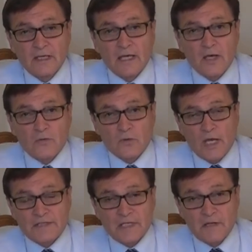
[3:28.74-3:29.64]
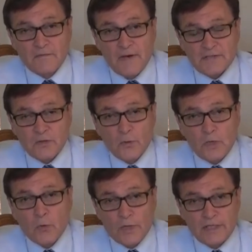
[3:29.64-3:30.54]
And as an investor, what
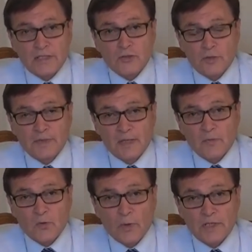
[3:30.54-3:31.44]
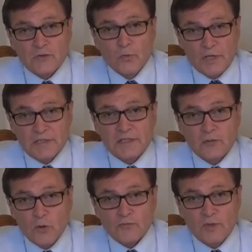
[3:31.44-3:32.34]
you want to determine, number one, is what is the
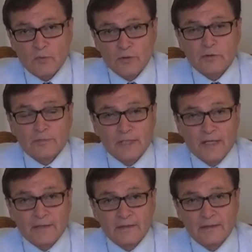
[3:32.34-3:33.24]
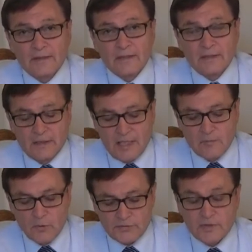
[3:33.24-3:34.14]
gross rent multiplier.
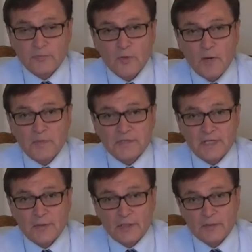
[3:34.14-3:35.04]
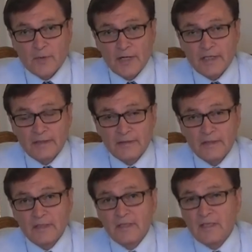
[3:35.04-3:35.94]
And most of the properties that are on the market,
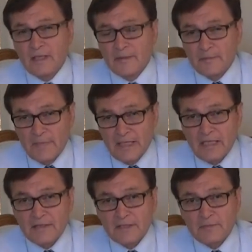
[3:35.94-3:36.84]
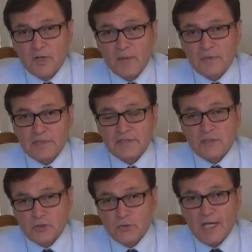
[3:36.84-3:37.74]
many of the properties
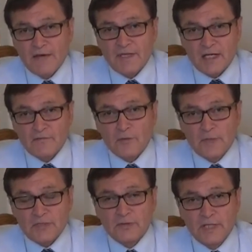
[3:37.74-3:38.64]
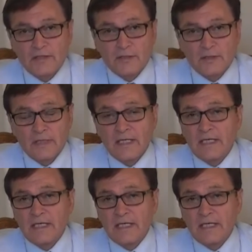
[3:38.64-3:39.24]
should have that information in there.